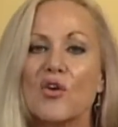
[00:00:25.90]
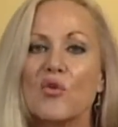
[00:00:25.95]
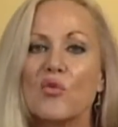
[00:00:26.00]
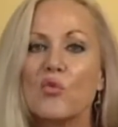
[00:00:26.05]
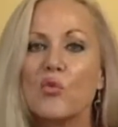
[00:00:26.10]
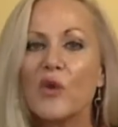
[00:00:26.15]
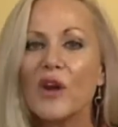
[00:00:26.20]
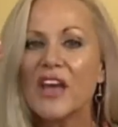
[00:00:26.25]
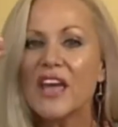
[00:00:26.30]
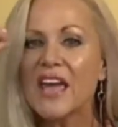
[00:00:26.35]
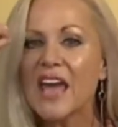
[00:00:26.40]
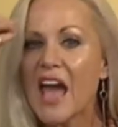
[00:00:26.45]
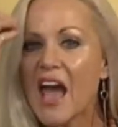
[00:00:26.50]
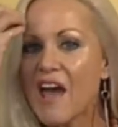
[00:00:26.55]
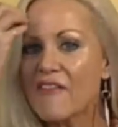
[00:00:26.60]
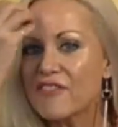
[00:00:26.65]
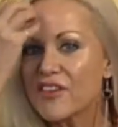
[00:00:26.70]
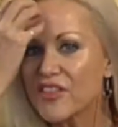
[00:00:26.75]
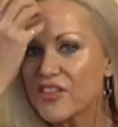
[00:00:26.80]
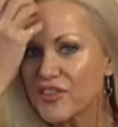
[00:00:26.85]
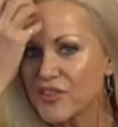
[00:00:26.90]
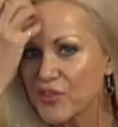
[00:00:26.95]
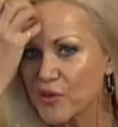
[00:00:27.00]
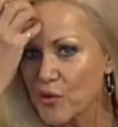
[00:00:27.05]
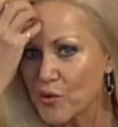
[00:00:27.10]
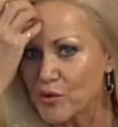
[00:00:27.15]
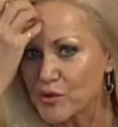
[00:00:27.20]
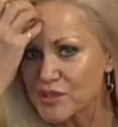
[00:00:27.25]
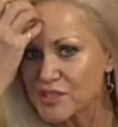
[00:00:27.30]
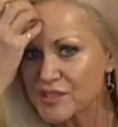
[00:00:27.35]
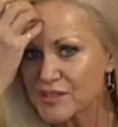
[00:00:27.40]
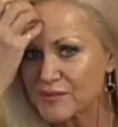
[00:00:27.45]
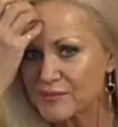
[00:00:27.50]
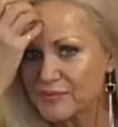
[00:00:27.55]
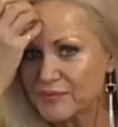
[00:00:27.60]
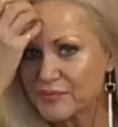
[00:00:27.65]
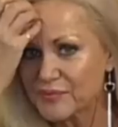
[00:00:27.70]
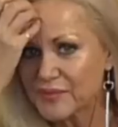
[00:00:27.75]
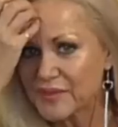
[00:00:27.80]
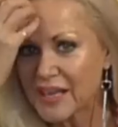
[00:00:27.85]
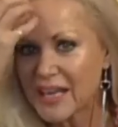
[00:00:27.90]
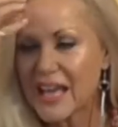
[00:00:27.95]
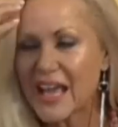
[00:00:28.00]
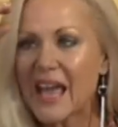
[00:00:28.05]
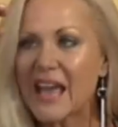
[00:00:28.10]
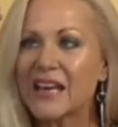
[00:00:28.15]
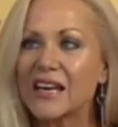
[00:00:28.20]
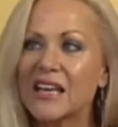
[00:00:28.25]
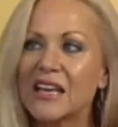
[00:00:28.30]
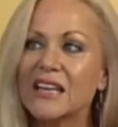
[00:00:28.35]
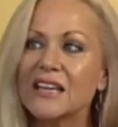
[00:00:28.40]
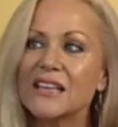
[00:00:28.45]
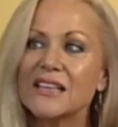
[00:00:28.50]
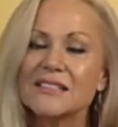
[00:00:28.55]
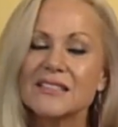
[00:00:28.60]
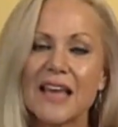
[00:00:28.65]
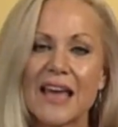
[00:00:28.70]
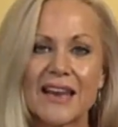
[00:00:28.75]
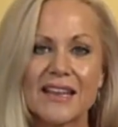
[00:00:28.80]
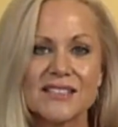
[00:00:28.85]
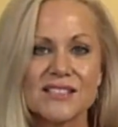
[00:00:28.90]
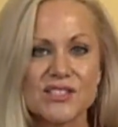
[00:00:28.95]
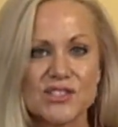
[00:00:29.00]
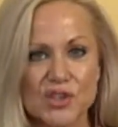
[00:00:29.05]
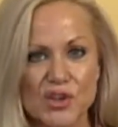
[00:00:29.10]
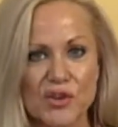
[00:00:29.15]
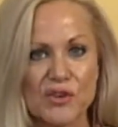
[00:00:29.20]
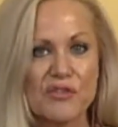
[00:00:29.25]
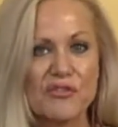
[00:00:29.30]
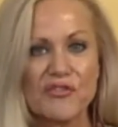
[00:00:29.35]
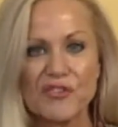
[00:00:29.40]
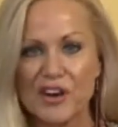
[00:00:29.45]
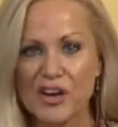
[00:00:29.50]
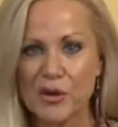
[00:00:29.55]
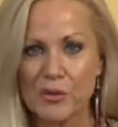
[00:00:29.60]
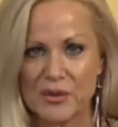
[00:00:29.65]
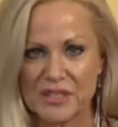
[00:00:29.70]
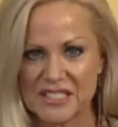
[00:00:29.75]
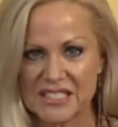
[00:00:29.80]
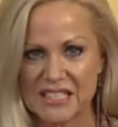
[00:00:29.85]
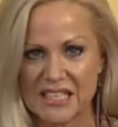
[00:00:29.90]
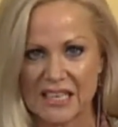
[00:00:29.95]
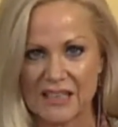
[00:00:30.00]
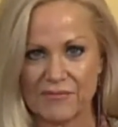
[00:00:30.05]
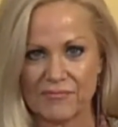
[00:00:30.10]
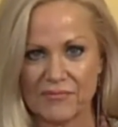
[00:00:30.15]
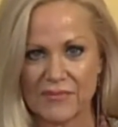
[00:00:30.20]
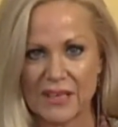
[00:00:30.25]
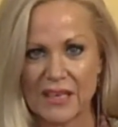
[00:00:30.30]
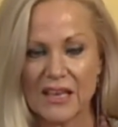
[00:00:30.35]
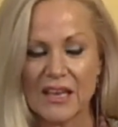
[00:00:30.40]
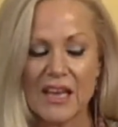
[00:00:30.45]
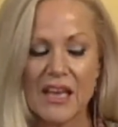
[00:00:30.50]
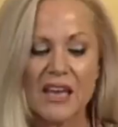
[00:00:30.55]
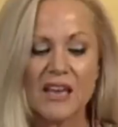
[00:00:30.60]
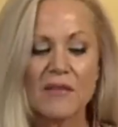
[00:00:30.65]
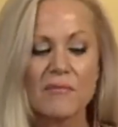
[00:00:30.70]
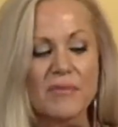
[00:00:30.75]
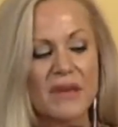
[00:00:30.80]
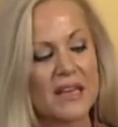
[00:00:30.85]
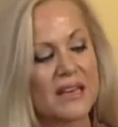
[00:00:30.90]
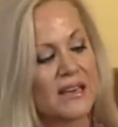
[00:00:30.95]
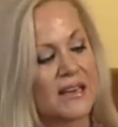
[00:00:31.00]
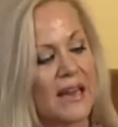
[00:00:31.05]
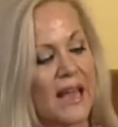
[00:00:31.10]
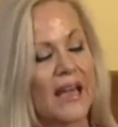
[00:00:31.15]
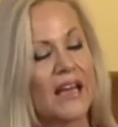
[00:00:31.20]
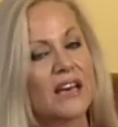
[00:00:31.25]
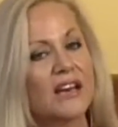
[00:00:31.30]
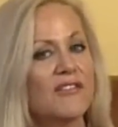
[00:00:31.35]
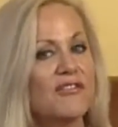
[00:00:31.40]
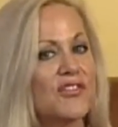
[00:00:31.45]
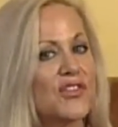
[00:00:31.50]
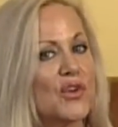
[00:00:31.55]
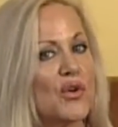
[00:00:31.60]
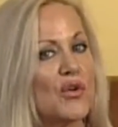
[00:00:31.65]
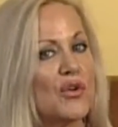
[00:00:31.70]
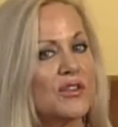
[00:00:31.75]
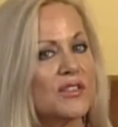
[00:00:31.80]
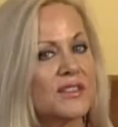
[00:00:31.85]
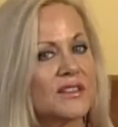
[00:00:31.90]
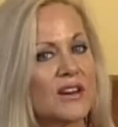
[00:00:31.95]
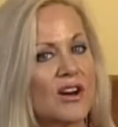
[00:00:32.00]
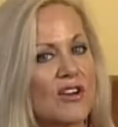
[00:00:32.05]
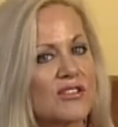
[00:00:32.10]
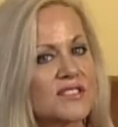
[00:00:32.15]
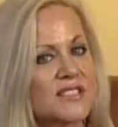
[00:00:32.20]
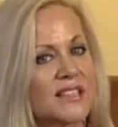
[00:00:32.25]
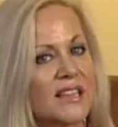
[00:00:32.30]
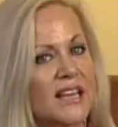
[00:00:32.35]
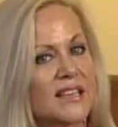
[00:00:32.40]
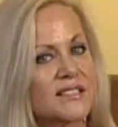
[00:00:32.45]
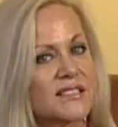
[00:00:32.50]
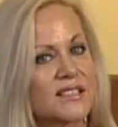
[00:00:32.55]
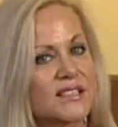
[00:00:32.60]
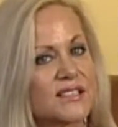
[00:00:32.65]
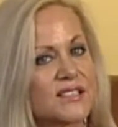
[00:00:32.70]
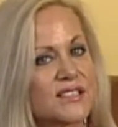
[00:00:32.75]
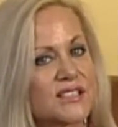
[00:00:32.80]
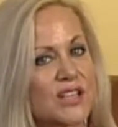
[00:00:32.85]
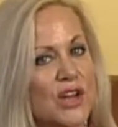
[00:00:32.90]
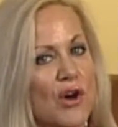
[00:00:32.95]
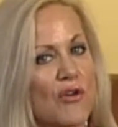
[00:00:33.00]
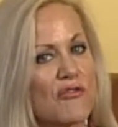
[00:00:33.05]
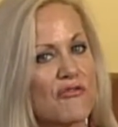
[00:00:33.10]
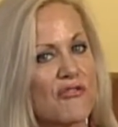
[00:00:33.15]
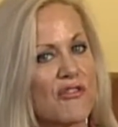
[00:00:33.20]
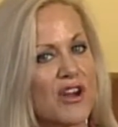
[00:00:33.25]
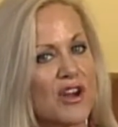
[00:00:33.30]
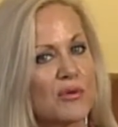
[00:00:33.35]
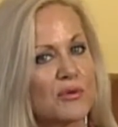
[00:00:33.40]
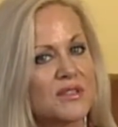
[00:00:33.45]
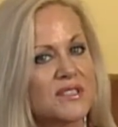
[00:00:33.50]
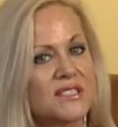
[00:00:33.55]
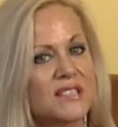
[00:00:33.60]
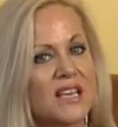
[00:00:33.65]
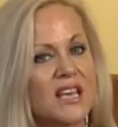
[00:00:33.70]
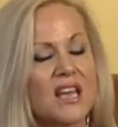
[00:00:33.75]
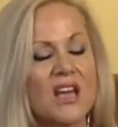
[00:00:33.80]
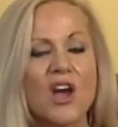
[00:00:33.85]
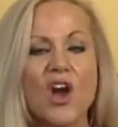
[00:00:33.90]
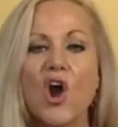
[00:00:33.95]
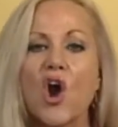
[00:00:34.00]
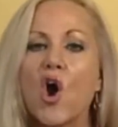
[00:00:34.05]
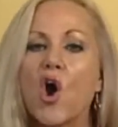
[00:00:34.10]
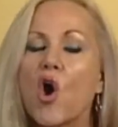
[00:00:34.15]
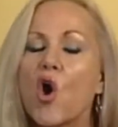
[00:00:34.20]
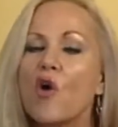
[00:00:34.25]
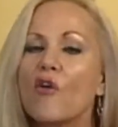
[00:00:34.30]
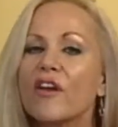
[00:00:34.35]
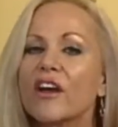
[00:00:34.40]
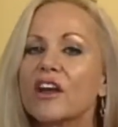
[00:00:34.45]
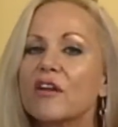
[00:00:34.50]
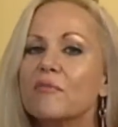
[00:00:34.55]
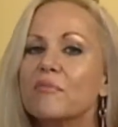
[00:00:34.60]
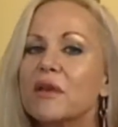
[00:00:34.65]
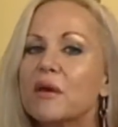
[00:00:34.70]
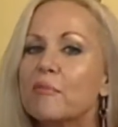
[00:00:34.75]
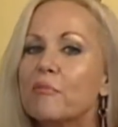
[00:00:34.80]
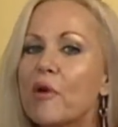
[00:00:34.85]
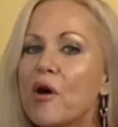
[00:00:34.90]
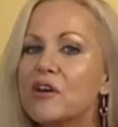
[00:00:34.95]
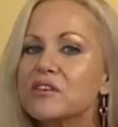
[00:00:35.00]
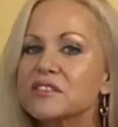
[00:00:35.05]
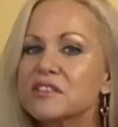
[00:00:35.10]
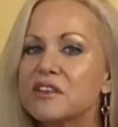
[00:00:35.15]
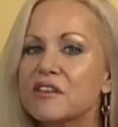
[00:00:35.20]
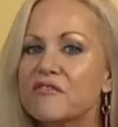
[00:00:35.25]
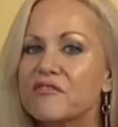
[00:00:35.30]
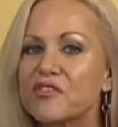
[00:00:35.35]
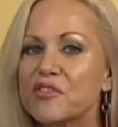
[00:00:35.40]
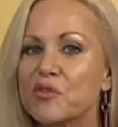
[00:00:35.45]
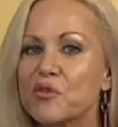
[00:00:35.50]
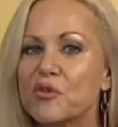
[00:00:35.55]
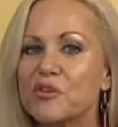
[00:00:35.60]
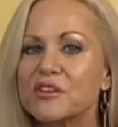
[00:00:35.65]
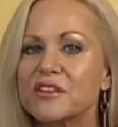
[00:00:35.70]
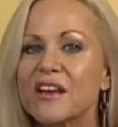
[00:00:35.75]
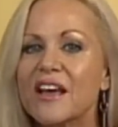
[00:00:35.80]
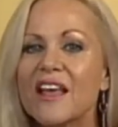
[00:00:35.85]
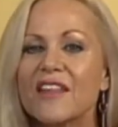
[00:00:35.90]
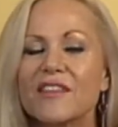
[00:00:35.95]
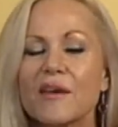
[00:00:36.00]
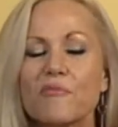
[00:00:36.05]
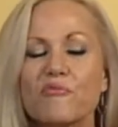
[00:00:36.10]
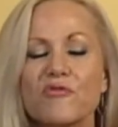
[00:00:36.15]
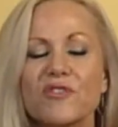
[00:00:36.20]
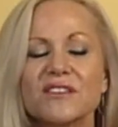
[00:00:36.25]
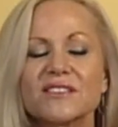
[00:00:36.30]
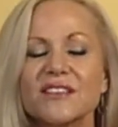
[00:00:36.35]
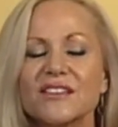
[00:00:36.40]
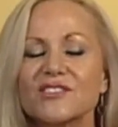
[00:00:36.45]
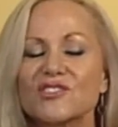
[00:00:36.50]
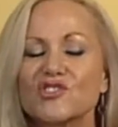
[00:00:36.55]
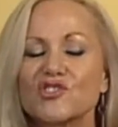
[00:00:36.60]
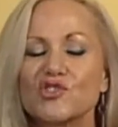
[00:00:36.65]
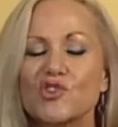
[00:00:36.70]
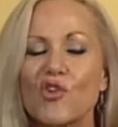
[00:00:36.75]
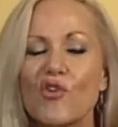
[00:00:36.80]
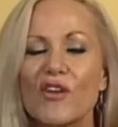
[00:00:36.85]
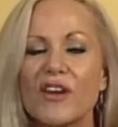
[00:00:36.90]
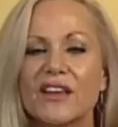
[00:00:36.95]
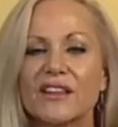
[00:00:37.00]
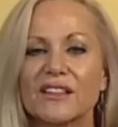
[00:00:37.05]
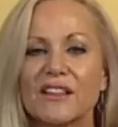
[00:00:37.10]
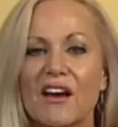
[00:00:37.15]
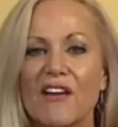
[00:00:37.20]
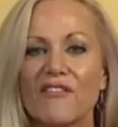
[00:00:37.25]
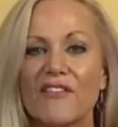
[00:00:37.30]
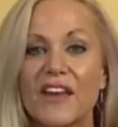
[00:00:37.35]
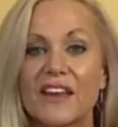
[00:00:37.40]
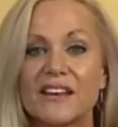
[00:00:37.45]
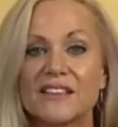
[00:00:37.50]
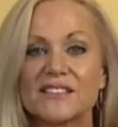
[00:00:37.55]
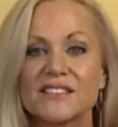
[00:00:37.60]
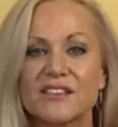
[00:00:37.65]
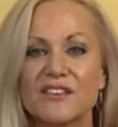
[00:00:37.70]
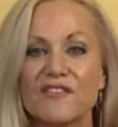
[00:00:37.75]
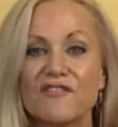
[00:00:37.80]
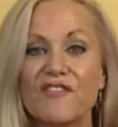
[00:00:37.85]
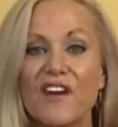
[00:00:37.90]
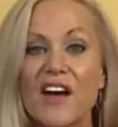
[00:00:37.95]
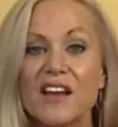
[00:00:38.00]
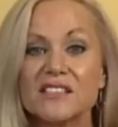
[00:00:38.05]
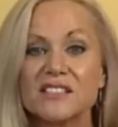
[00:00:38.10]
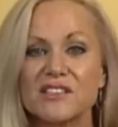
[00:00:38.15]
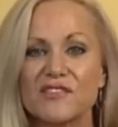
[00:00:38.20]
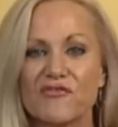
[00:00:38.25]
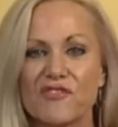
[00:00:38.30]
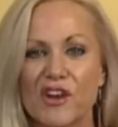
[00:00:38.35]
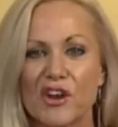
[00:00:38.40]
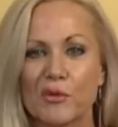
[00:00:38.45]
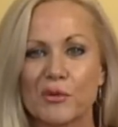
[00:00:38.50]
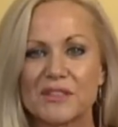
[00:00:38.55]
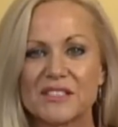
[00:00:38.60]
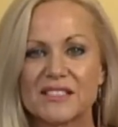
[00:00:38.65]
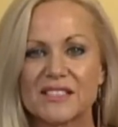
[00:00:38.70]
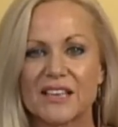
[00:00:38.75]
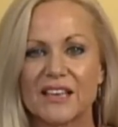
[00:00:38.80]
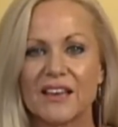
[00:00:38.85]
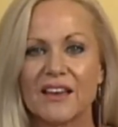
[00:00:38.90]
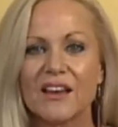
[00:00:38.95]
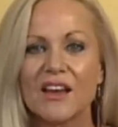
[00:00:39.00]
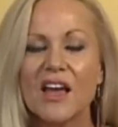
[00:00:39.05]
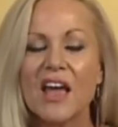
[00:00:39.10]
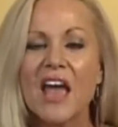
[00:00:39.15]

We have a thought, and it is at a certain frequency. It can be a negative thought that oscillates at a slow frequency, or it can be a positive thought that brings us joy and love and it's at a faster frequency.